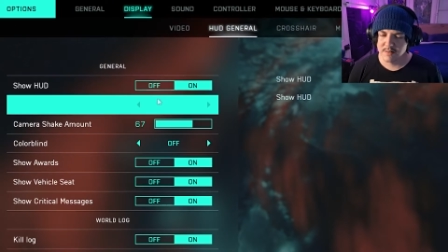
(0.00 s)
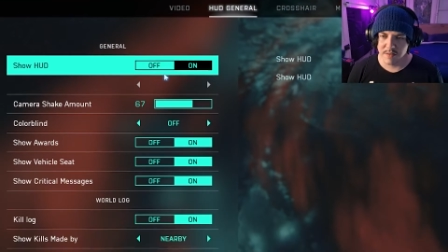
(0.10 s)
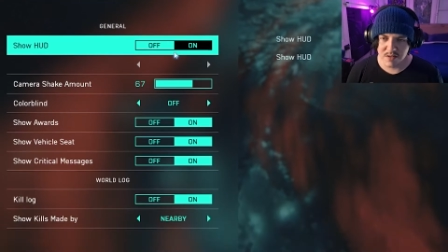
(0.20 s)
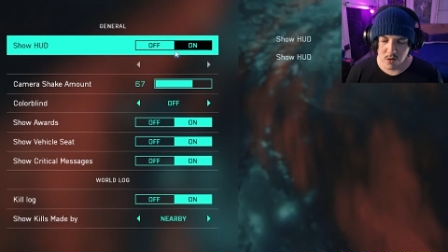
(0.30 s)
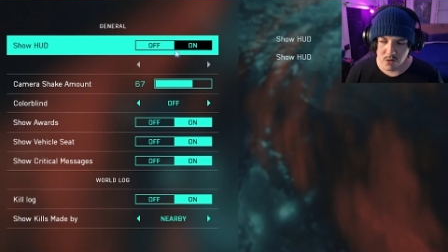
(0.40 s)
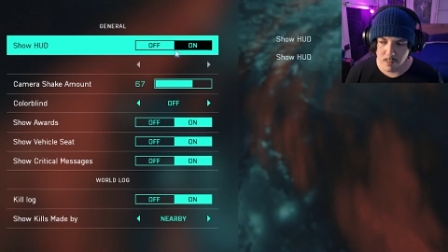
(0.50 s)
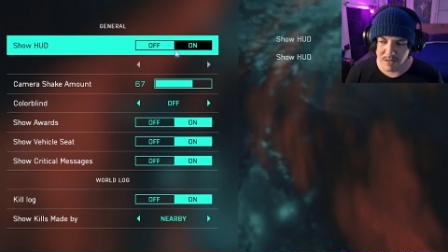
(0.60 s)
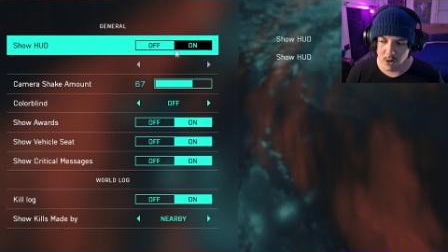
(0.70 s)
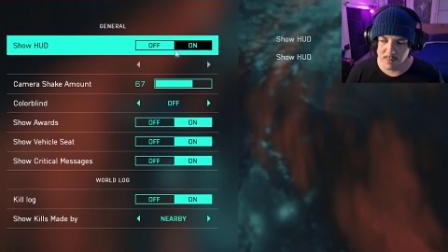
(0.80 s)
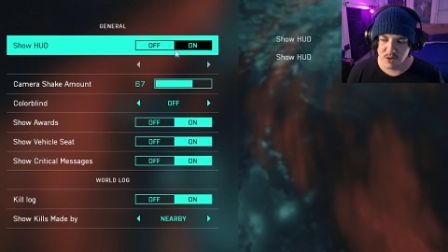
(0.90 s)
Now there's not too
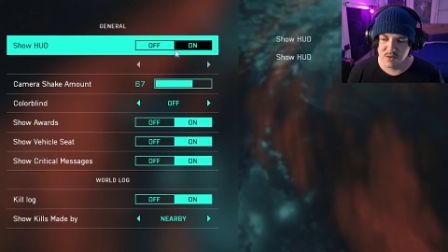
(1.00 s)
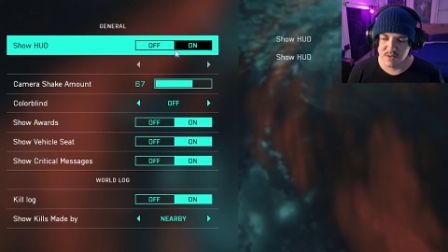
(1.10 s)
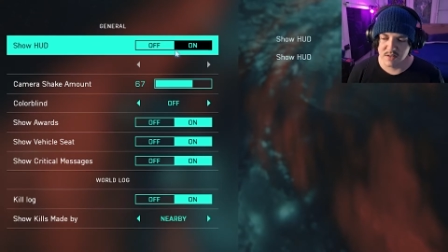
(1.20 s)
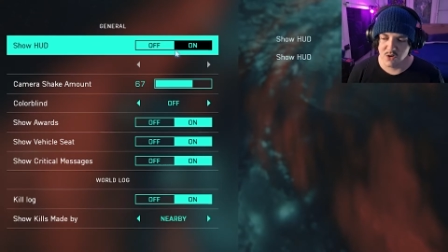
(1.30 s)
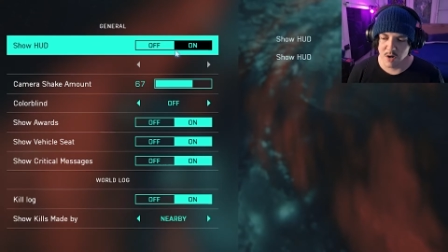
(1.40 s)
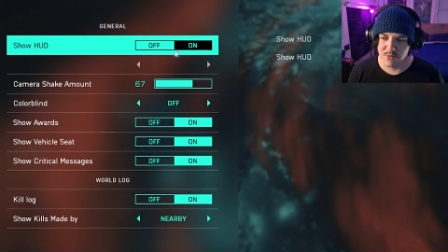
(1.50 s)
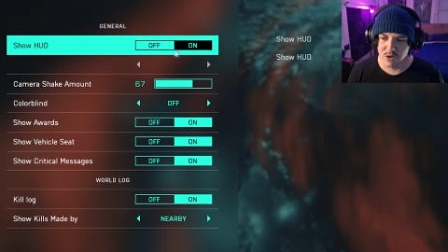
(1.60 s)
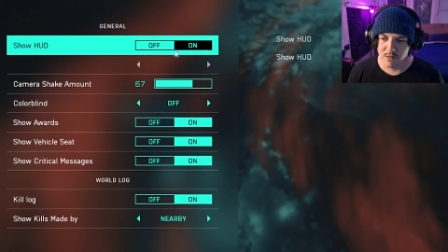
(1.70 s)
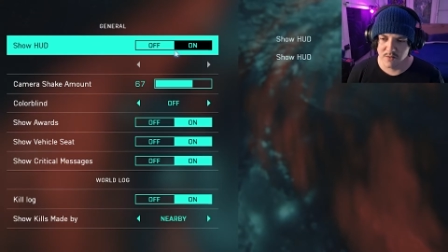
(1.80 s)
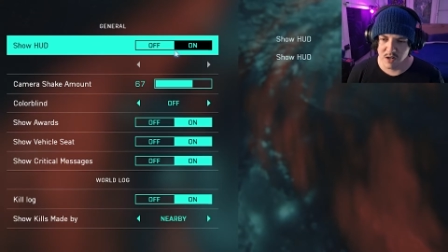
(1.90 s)
many options in terms
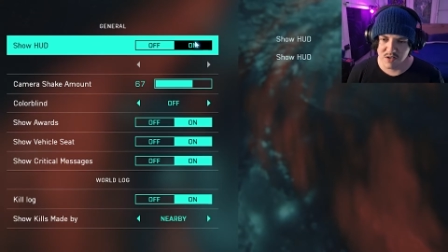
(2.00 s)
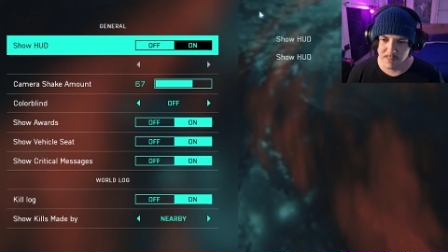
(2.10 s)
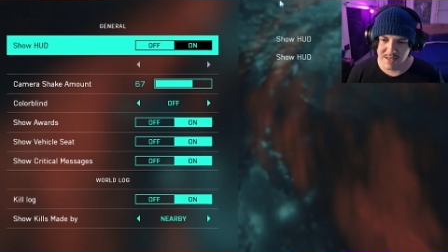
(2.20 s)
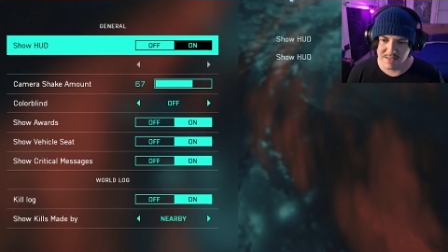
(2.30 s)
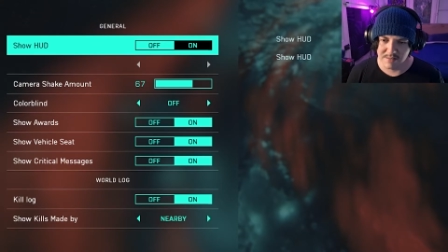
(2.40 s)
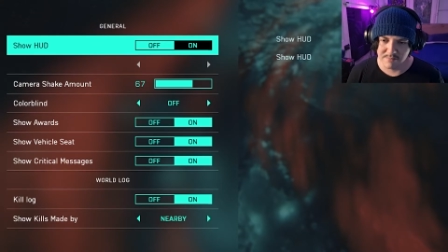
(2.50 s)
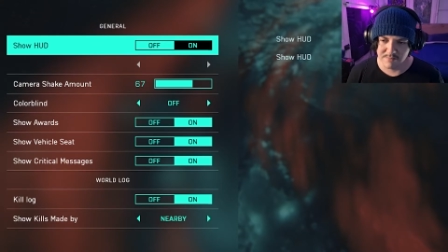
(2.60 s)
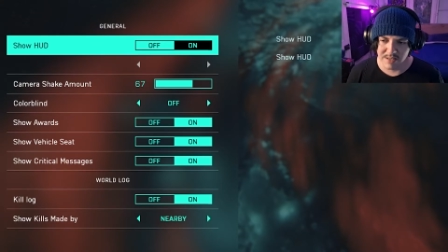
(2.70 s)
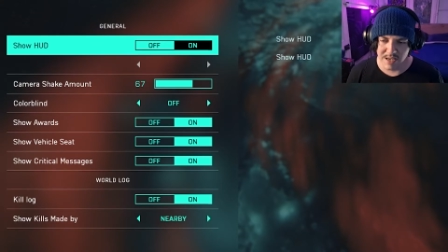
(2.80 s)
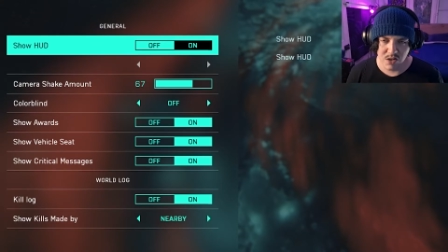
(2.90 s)
of
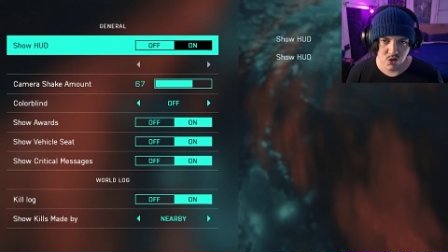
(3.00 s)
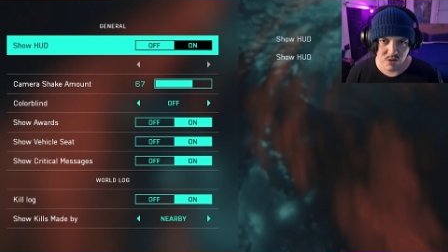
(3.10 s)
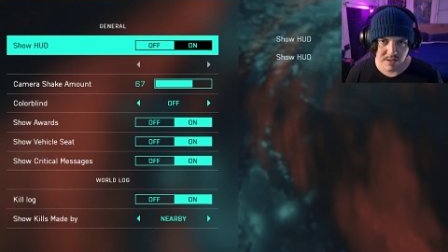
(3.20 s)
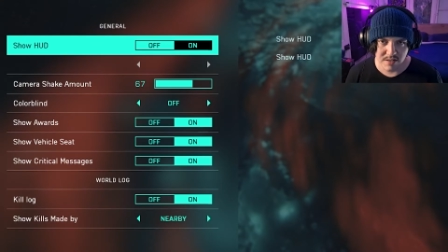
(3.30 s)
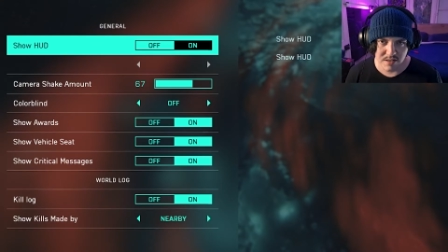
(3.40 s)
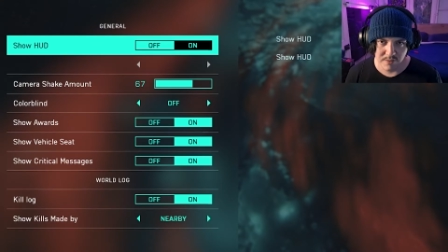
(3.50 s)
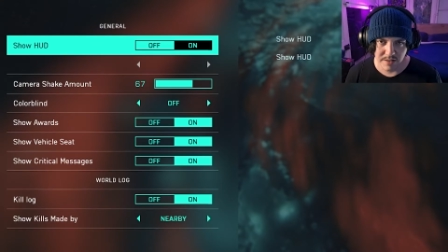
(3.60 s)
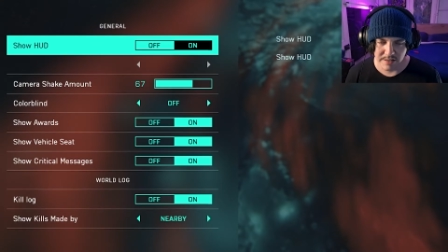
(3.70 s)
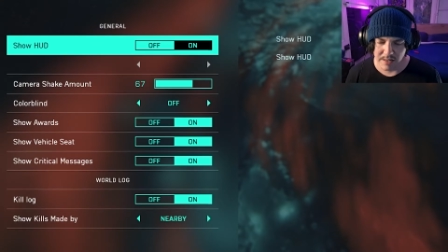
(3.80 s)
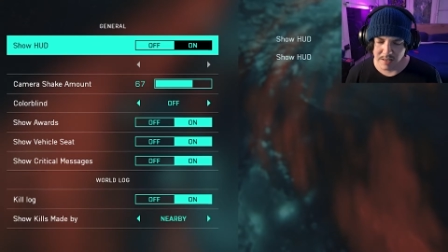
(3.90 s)
customizing the HUD and stuff
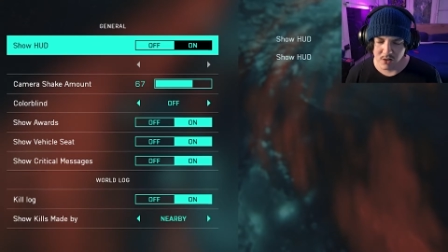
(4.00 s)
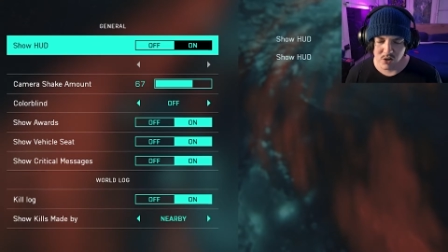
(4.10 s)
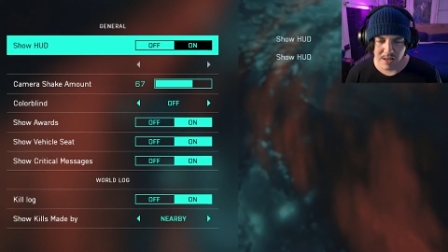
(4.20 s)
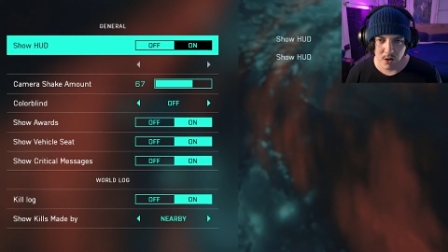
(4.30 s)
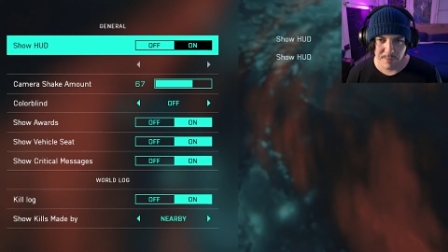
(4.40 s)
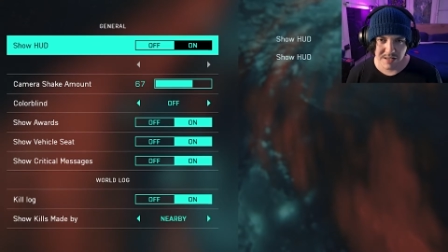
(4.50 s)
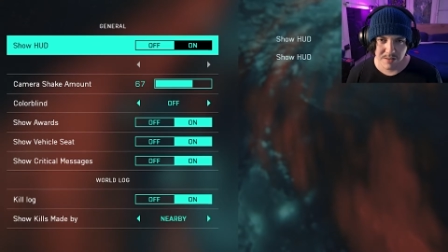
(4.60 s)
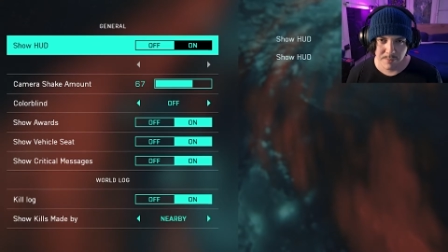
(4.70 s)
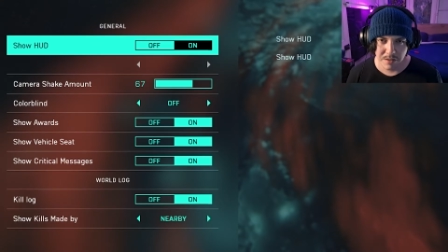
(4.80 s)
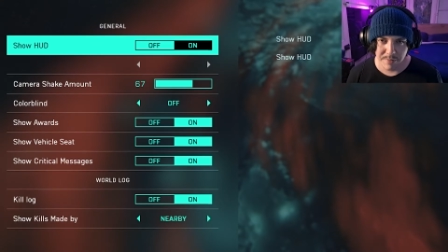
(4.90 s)
like that. Like you cannot make
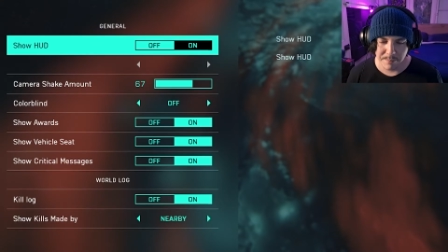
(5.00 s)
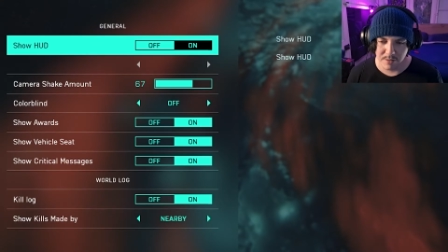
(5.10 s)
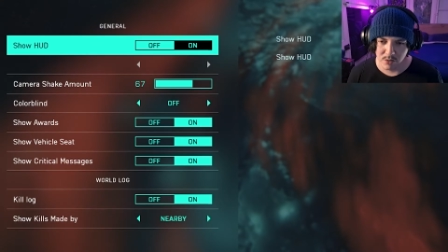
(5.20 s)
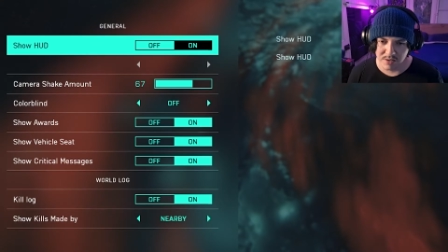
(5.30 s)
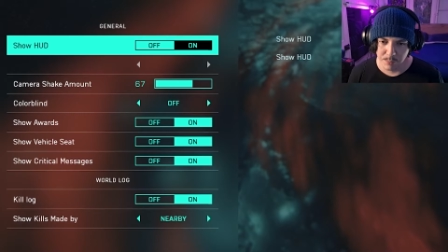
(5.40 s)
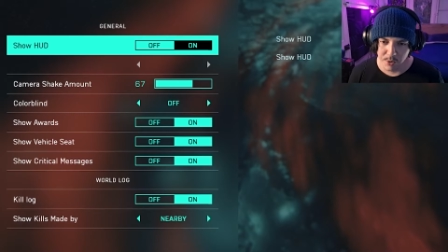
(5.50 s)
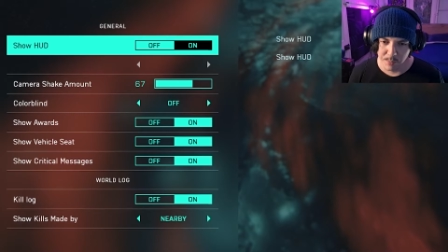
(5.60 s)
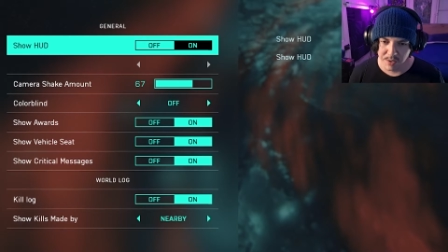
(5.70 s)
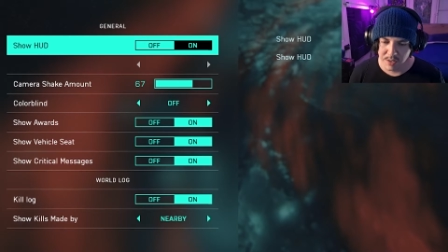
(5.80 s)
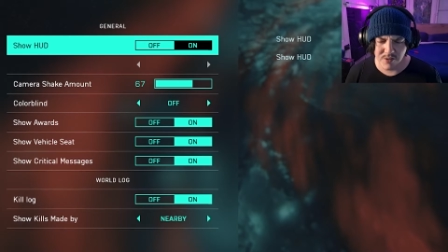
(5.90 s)
the minimap bigger at the
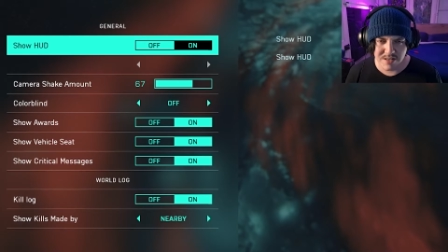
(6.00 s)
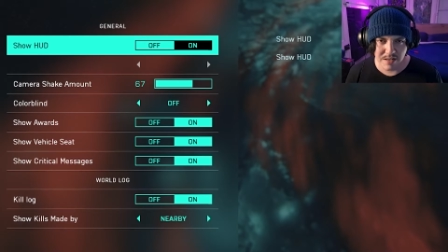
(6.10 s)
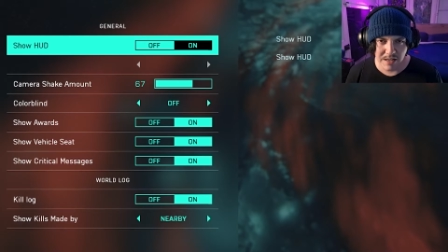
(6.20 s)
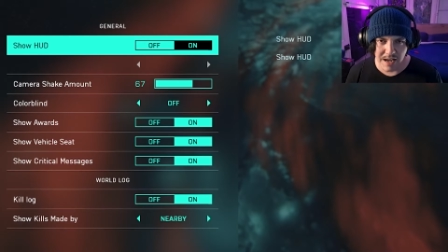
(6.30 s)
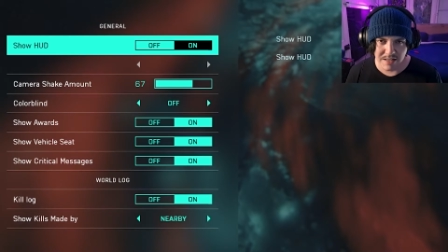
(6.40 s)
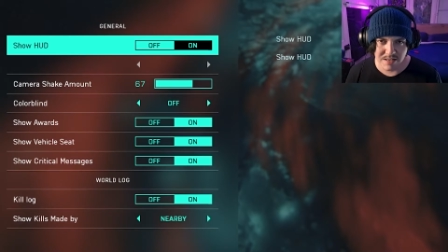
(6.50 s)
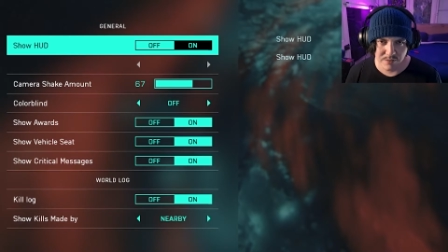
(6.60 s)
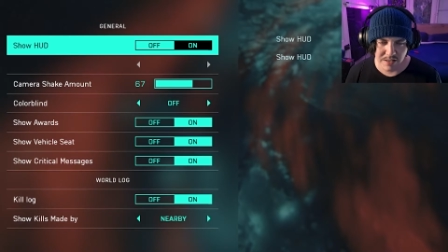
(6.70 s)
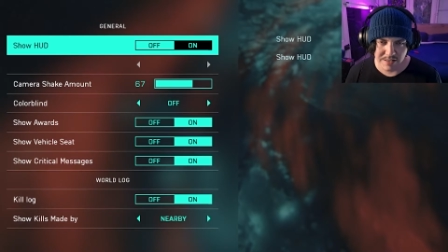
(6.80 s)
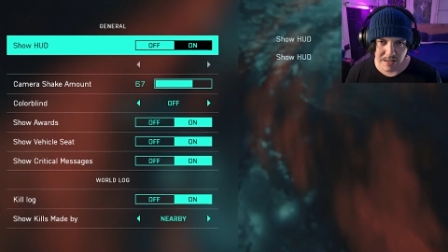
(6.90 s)
moment. Obviously gonna add
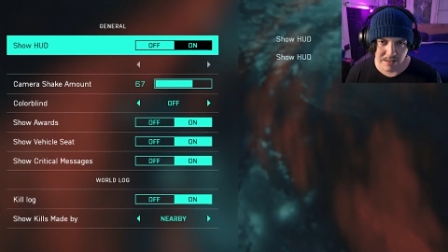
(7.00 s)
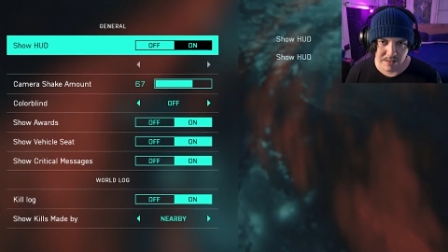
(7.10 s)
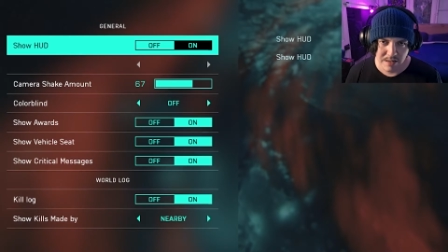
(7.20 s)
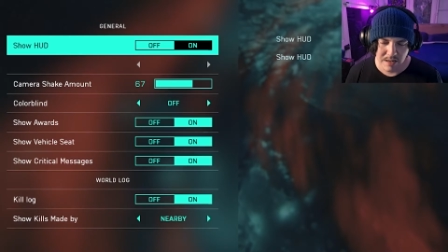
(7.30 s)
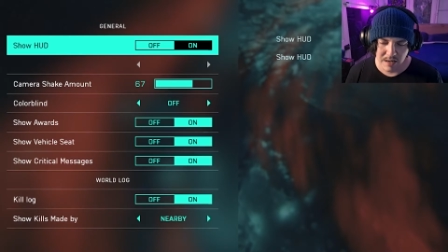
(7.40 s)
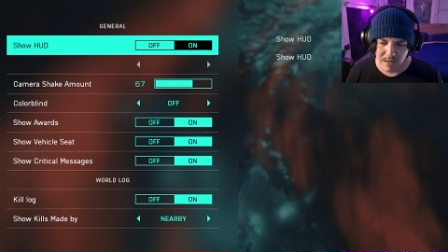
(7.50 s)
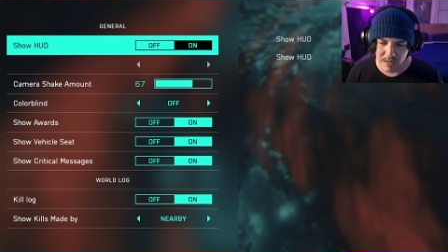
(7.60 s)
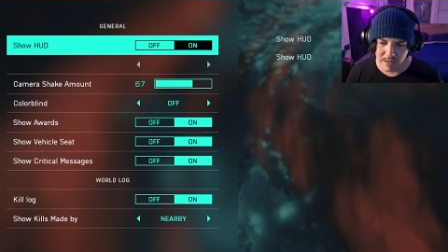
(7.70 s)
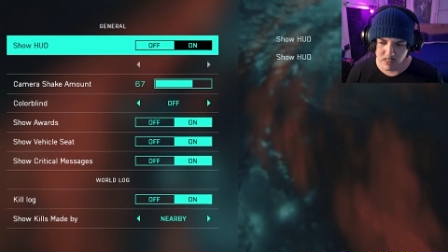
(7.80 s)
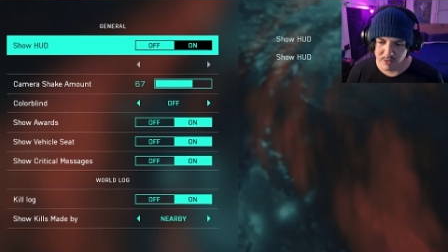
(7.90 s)
stuff like that in
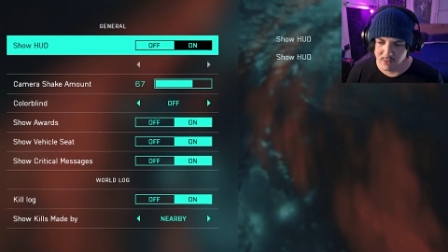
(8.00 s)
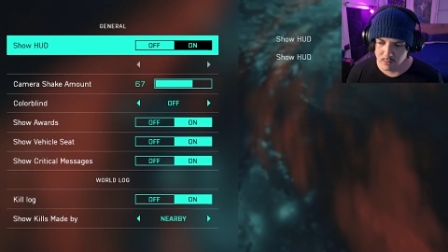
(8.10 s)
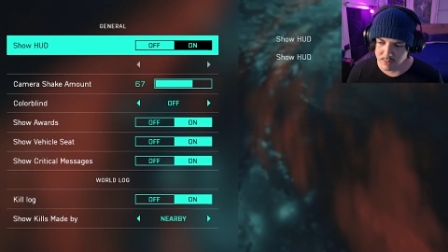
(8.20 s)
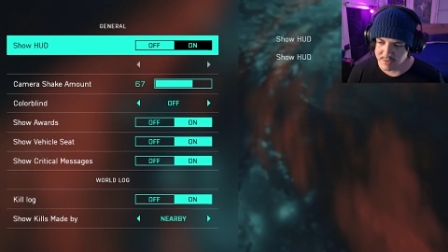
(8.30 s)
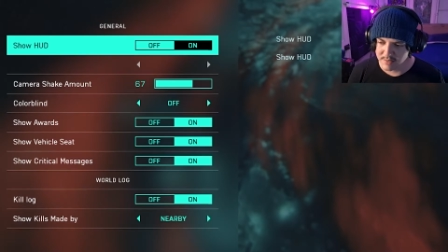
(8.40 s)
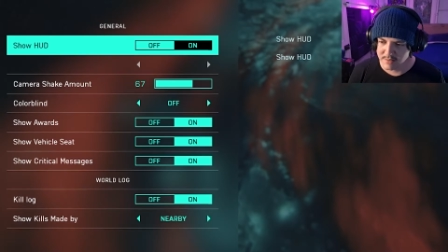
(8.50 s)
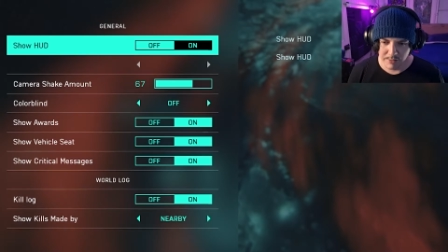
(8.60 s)
uh, with the full release.